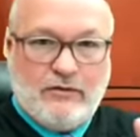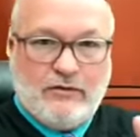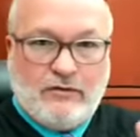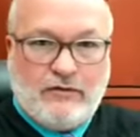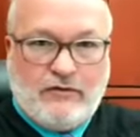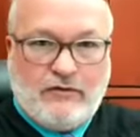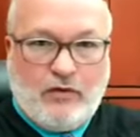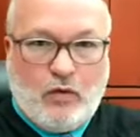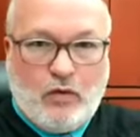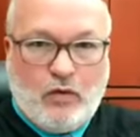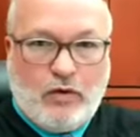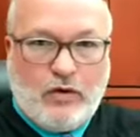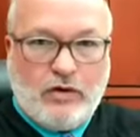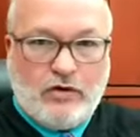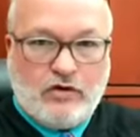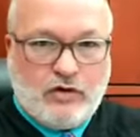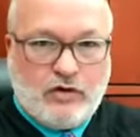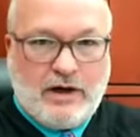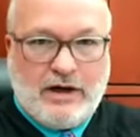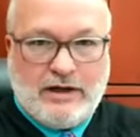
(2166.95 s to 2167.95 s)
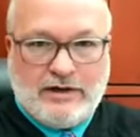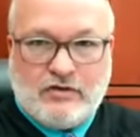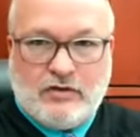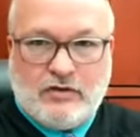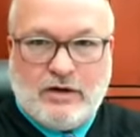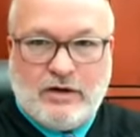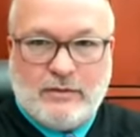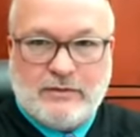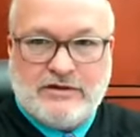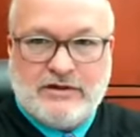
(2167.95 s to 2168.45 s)
4
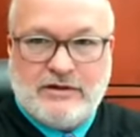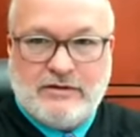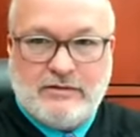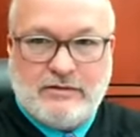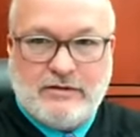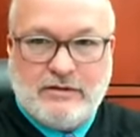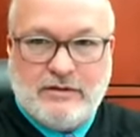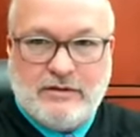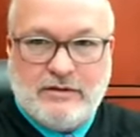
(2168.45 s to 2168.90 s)
transcripts.